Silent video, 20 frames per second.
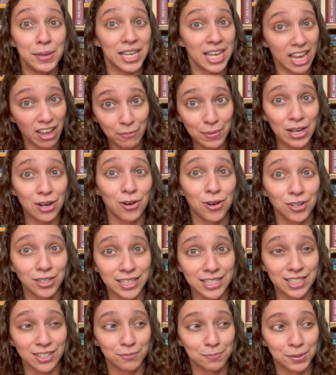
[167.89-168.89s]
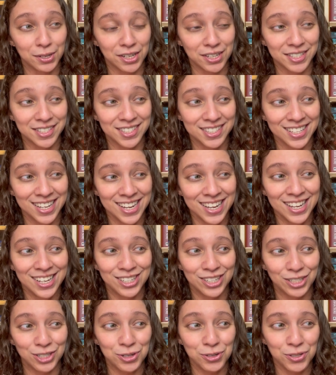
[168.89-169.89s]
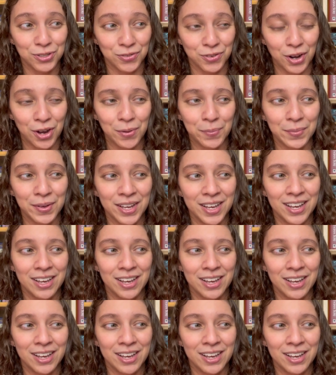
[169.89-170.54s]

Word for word: gave me a whole list of books to choose from,